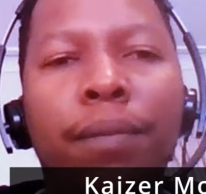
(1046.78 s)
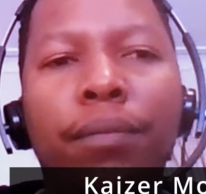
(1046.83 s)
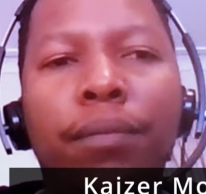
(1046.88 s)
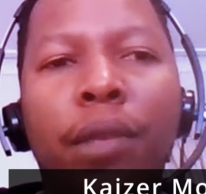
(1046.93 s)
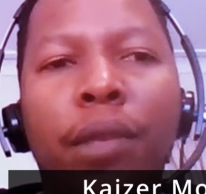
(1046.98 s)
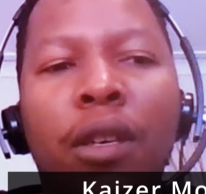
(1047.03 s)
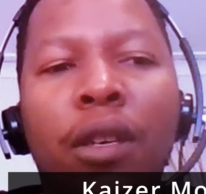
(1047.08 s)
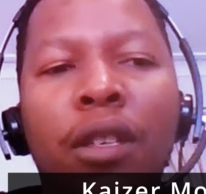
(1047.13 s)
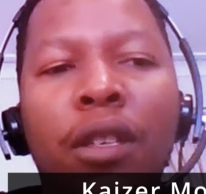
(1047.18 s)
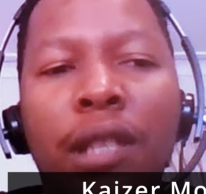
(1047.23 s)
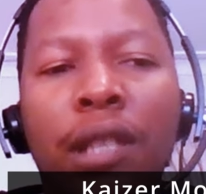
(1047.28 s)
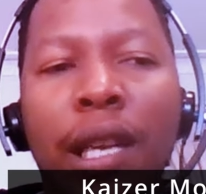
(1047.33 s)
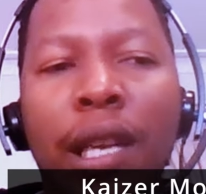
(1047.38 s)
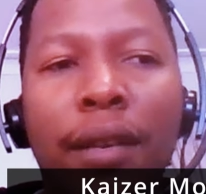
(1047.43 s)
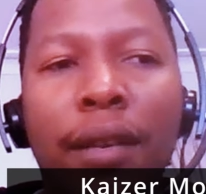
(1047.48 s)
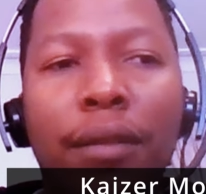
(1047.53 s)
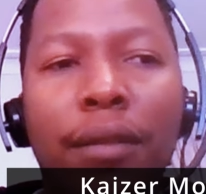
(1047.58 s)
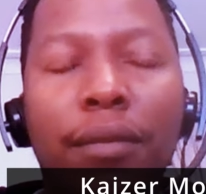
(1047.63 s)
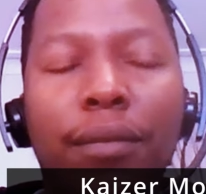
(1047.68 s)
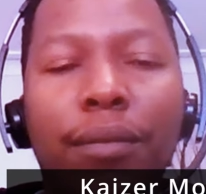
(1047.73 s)
because
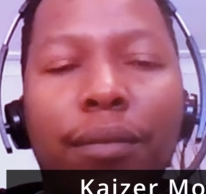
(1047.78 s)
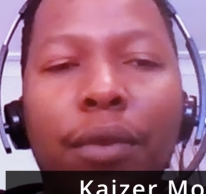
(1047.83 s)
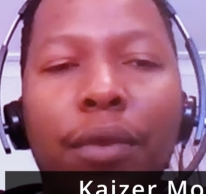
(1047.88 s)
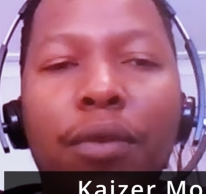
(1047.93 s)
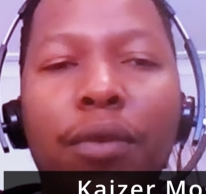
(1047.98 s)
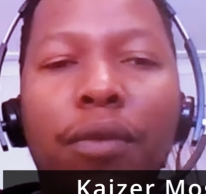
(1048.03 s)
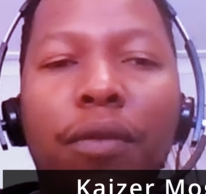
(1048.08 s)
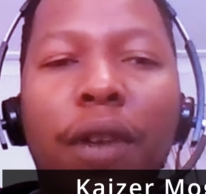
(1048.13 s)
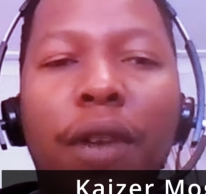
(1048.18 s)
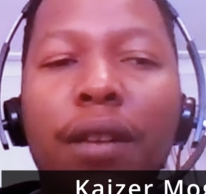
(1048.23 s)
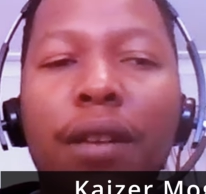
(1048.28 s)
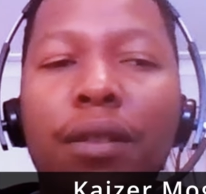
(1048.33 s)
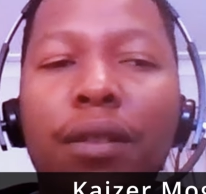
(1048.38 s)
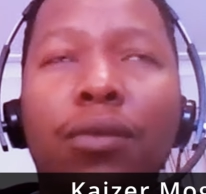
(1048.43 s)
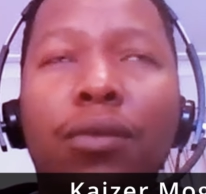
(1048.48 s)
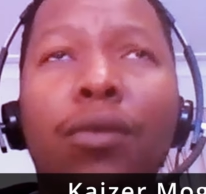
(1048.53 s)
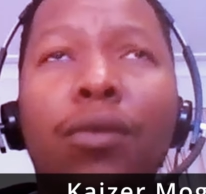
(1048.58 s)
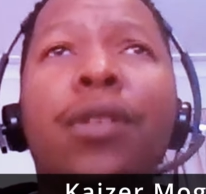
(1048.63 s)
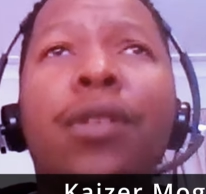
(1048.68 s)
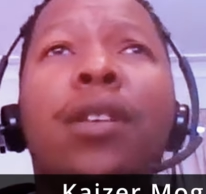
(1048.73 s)
like when you find a
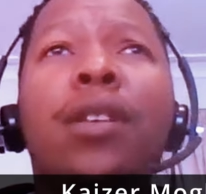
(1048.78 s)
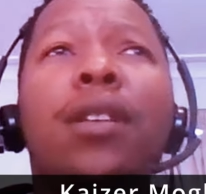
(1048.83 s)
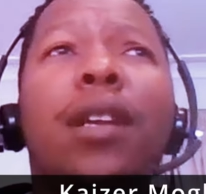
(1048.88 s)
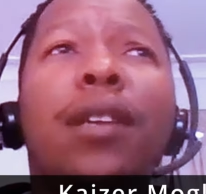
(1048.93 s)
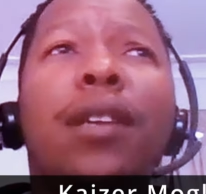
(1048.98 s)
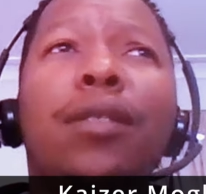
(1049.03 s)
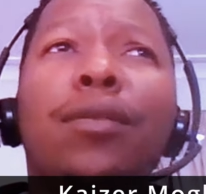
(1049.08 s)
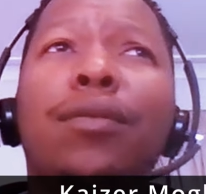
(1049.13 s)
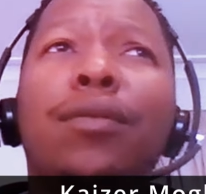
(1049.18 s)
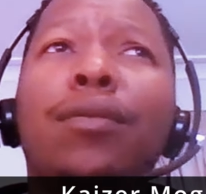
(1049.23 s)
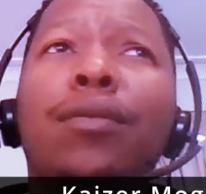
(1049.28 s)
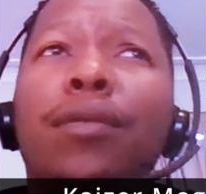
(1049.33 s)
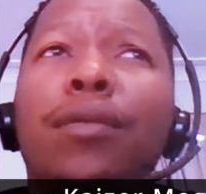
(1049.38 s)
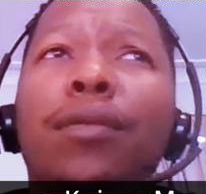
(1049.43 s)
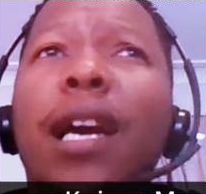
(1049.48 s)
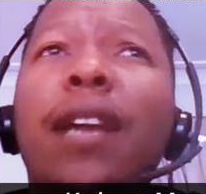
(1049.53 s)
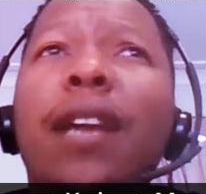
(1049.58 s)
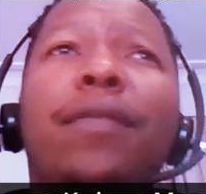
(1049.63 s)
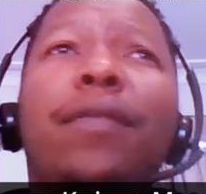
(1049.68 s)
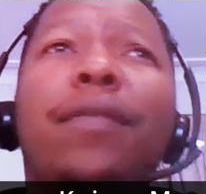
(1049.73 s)
story, like you
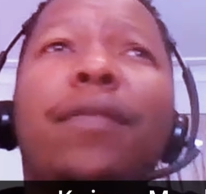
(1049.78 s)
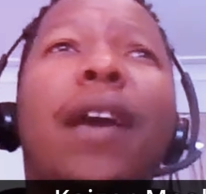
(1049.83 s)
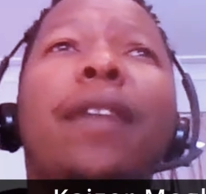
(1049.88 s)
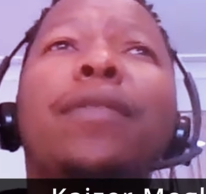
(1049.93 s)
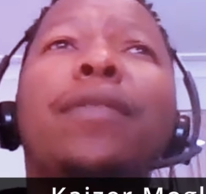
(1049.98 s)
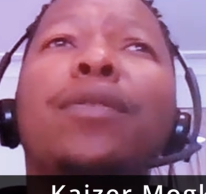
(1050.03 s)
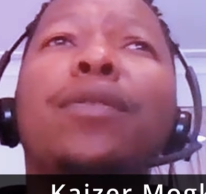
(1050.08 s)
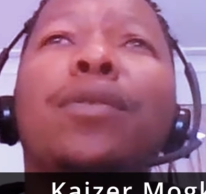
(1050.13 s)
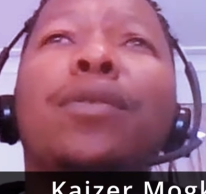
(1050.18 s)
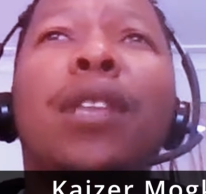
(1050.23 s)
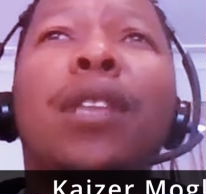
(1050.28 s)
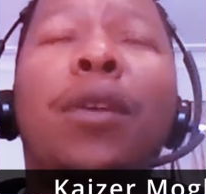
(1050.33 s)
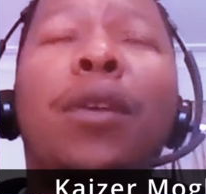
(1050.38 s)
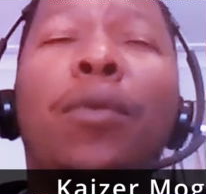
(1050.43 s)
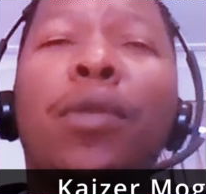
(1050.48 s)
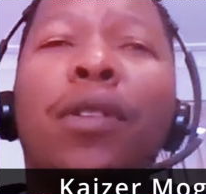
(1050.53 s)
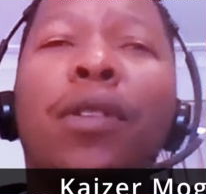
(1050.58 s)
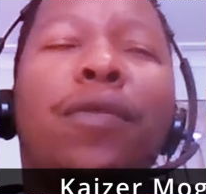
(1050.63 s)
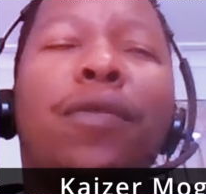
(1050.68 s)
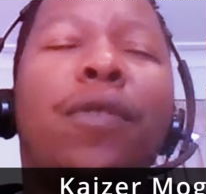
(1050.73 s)
kind of have to stick
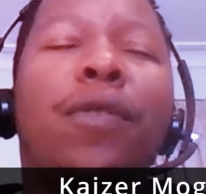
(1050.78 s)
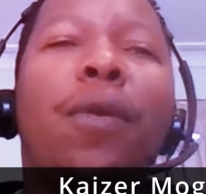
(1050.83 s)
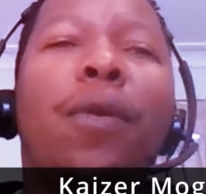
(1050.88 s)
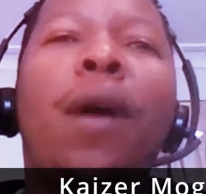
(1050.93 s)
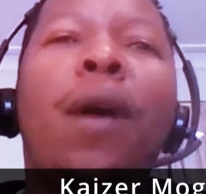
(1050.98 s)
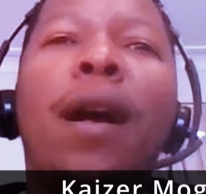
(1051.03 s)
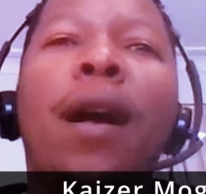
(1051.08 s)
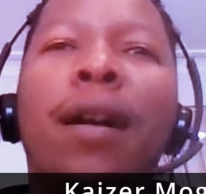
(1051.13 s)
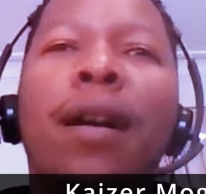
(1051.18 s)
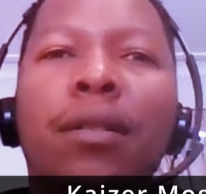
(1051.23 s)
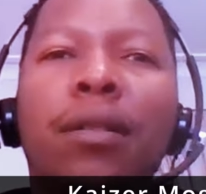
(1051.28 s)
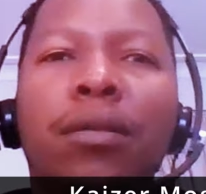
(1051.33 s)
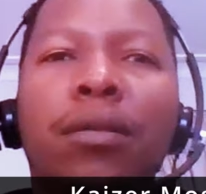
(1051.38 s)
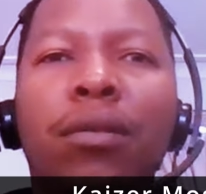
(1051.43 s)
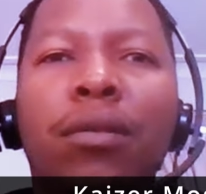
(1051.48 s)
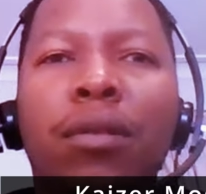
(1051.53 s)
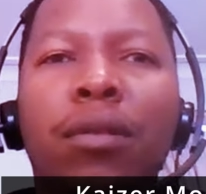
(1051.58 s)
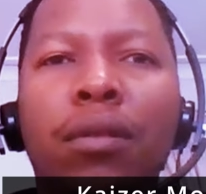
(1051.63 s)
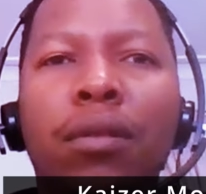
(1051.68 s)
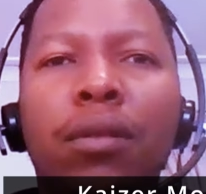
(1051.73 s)
with it for a while.
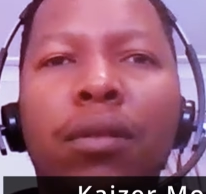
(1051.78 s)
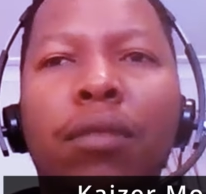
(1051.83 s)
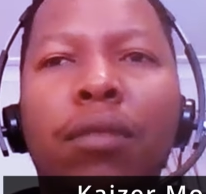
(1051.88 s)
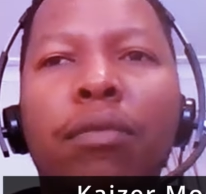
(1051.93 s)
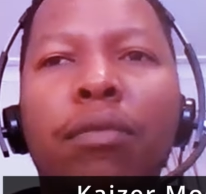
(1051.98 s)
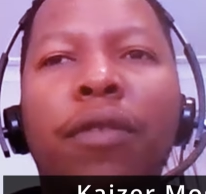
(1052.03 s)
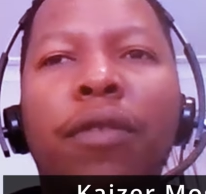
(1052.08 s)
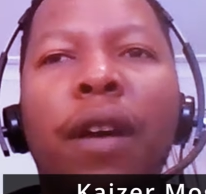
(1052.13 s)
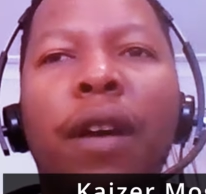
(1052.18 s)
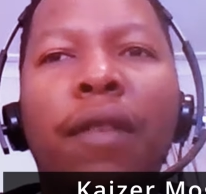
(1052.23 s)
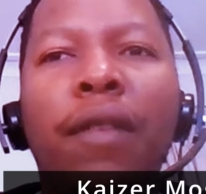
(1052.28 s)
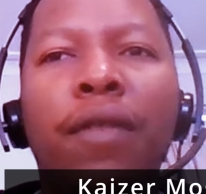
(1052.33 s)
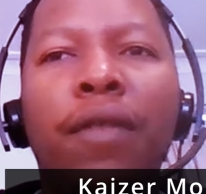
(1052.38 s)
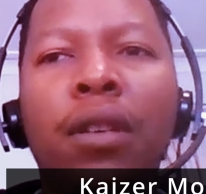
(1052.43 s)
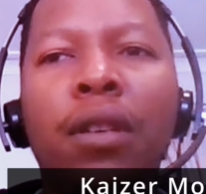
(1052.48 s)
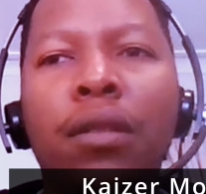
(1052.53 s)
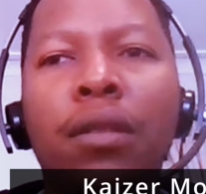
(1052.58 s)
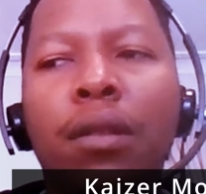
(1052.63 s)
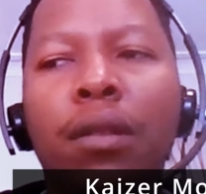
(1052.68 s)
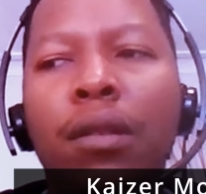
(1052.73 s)
You know, it took me 5
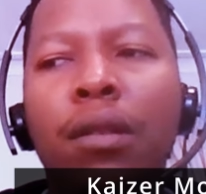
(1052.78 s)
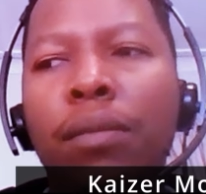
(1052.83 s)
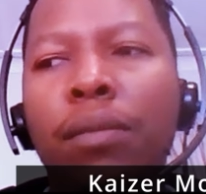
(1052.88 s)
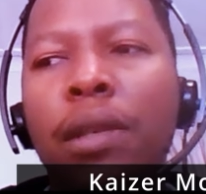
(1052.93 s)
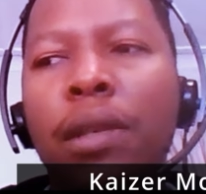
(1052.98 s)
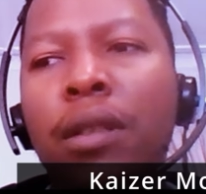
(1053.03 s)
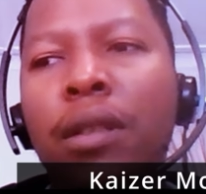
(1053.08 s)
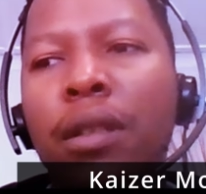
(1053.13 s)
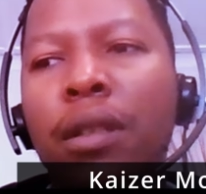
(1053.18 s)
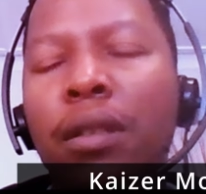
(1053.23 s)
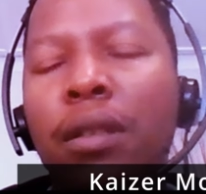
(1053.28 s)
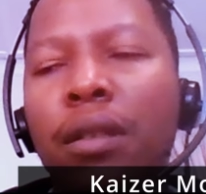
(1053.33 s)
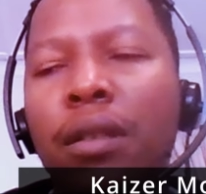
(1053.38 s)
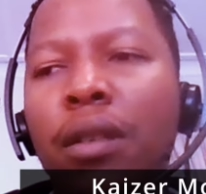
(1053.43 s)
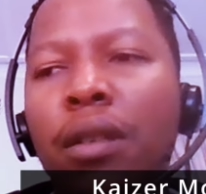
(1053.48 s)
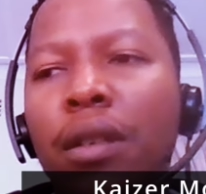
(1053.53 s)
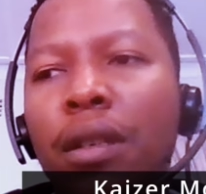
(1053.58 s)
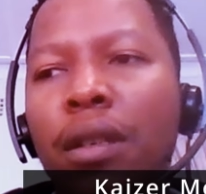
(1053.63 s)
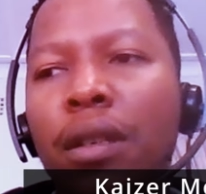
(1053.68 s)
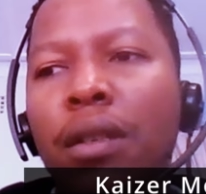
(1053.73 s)
years to complete this
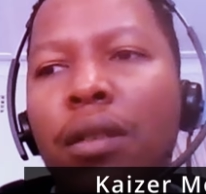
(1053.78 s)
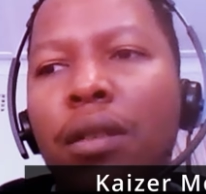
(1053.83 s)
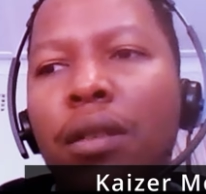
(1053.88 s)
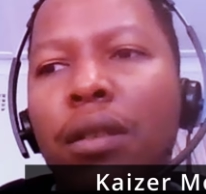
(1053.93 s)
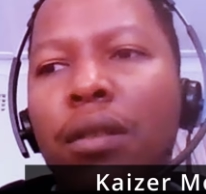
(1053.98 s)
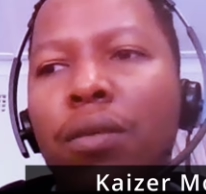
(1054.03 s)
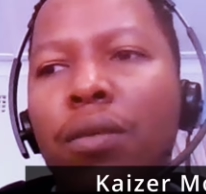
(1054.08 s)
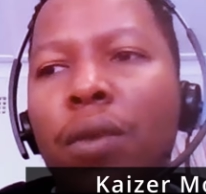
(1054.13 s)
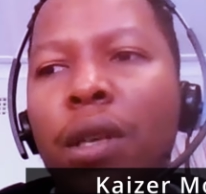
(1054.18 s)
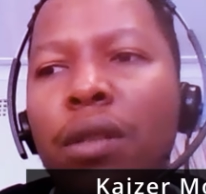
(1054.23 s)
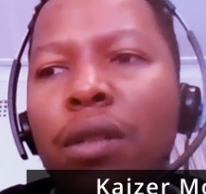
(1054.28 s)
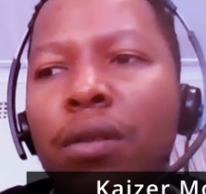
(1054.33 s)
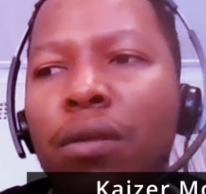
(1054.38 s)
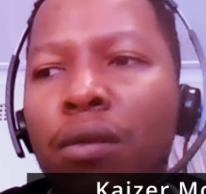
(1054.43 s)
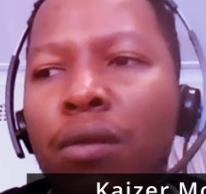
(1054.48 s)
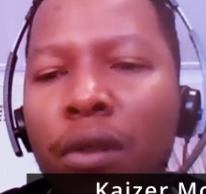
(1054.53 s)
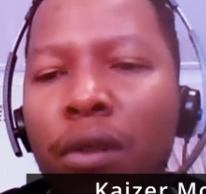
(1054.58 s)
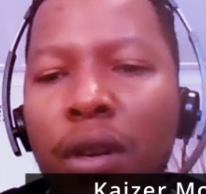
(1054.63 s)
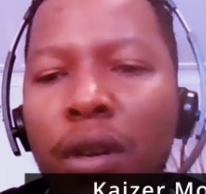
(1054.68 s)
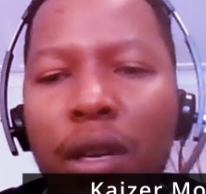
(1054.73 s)
one
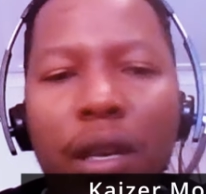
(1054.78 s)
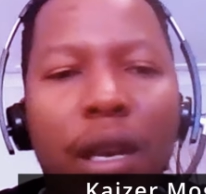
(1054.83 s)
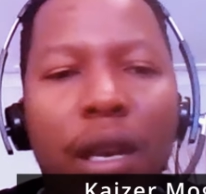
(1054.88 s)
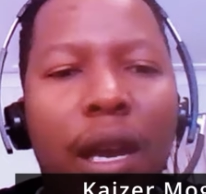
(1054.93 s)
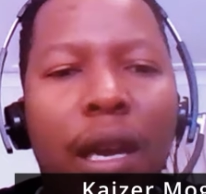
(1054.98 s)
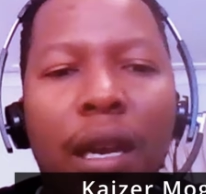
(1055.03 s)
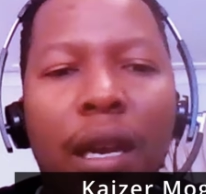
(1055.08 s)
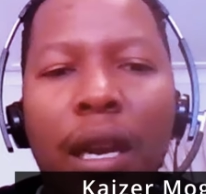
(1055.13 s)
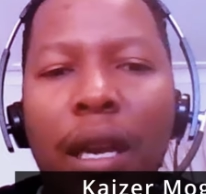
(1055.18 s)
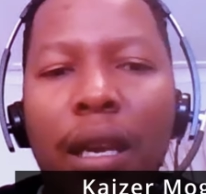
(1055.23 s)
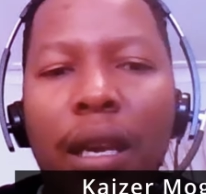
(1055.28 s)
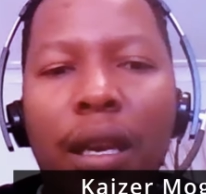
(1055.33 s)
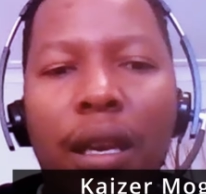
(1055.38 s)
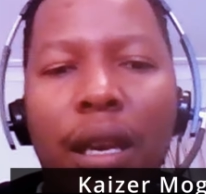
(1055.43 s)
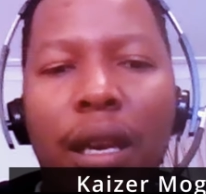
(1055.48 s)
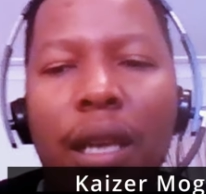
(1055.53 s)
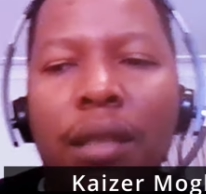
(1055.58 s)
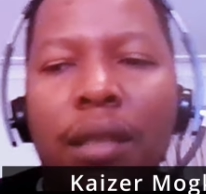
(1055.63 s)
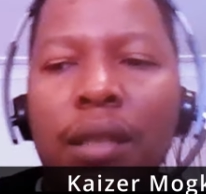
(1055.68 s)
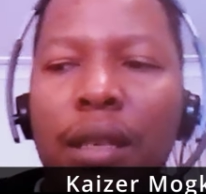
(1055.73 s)
story, and like
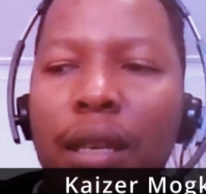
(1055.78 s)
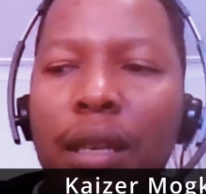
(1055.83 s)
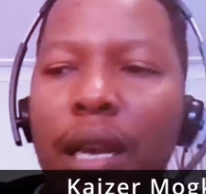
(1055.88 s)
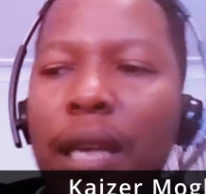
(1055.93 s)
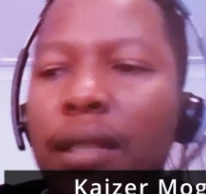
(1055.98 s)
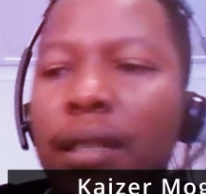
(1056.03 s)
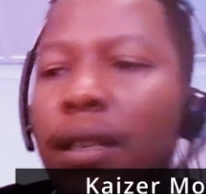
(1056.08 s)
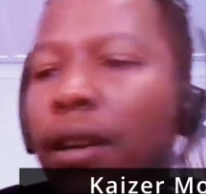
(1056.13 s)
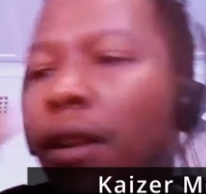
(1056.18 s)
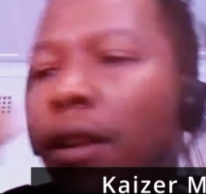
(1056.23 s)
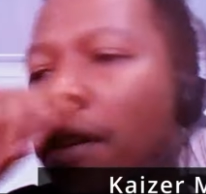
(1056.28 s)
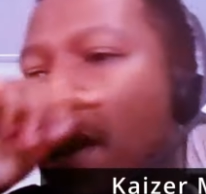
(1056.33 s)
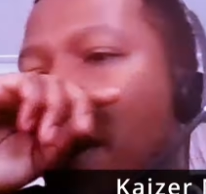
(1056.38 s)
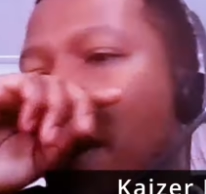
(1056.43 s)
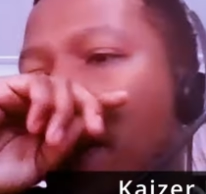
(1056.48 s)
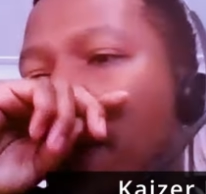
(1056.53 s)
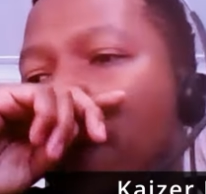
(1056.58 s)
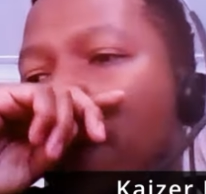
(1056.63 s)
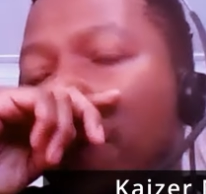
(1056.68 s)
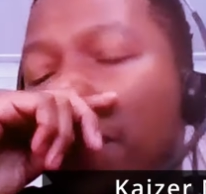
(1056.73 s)
as a
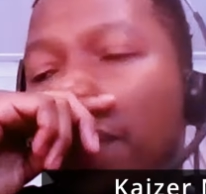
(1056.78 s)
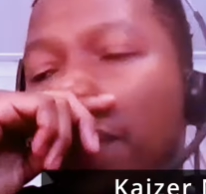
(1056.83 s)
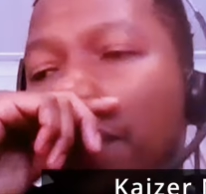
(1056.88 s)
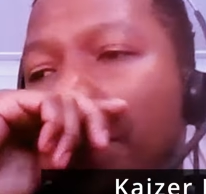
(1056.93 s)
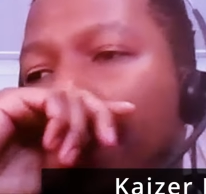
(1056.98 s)
creative,